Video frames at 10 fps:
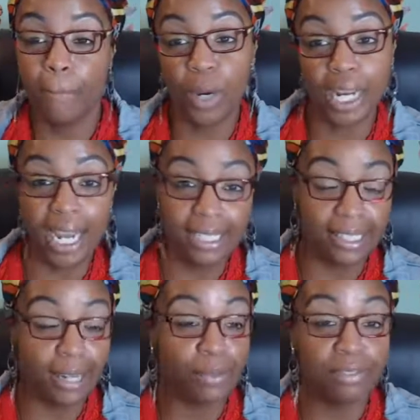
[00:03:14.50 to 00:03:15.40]
what I
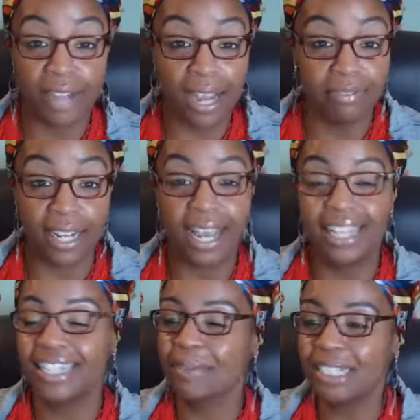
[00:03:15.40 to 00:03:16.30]
did. I forgot.
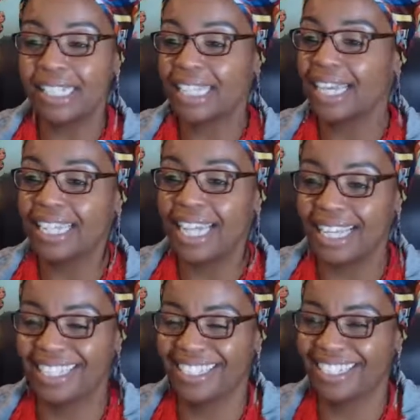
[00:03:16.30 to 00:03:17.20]
And let me say that,
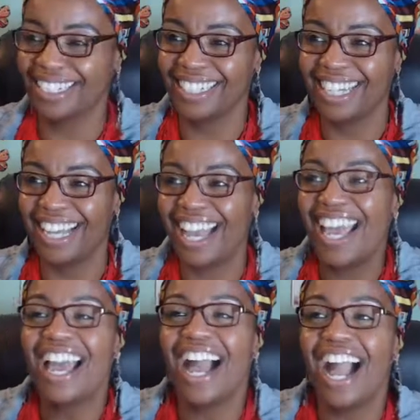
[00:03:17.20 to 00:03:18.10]
like,
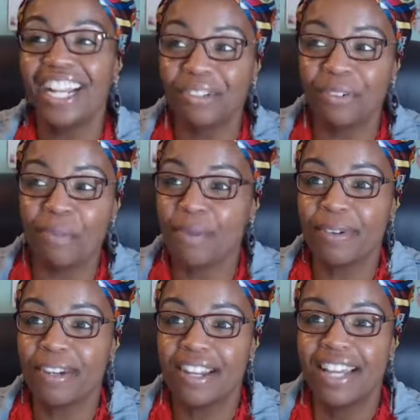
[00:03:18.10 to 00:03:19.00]
I can
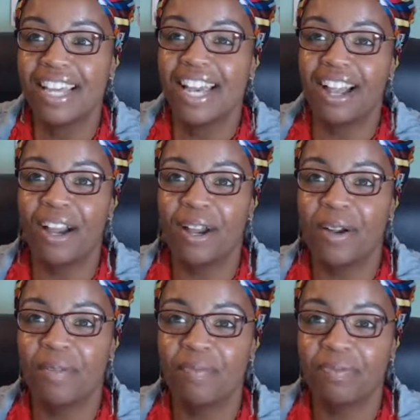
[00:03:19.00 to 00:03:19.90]
remember,
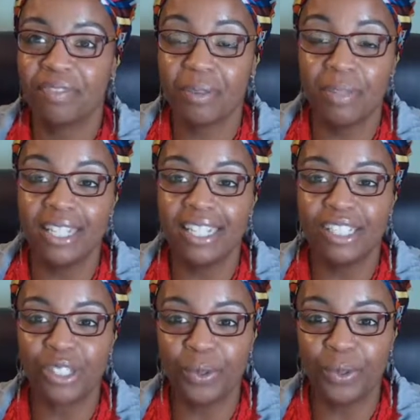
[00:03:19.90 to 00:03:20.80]
being
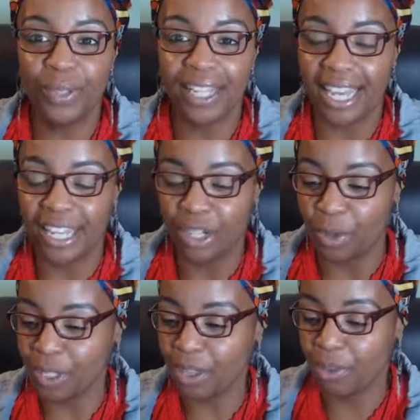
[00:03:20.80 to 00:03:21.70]
in school and like
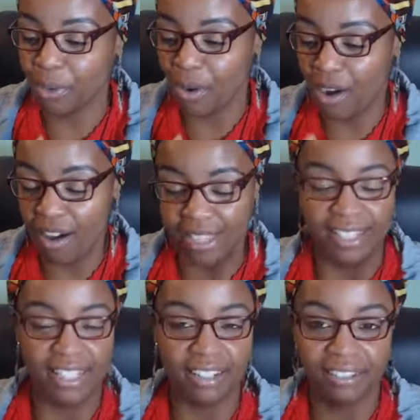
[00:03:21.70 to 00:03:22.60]
going through all this
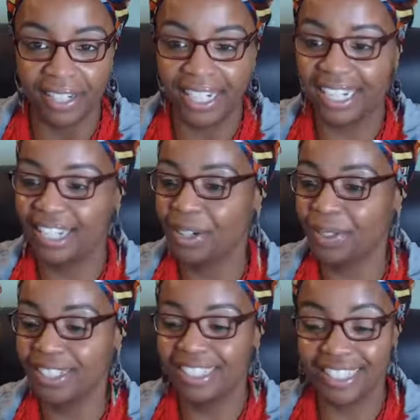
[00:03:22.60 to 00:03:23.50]
stuff, right?
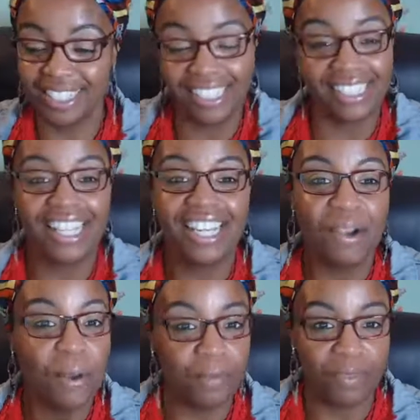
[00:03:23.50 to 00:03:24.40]
Going, cause
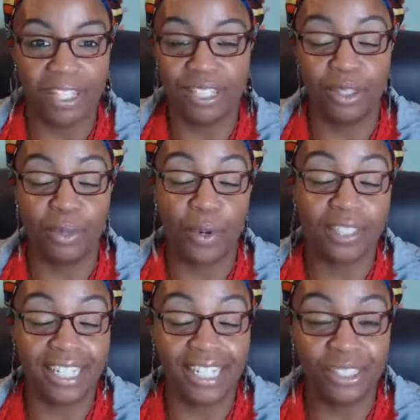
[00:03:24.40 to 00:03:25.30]
it, the
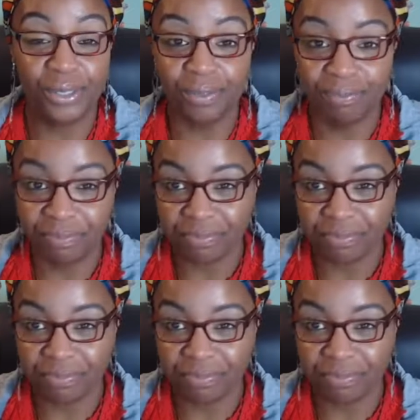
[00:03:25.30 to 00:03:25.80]
work that I do,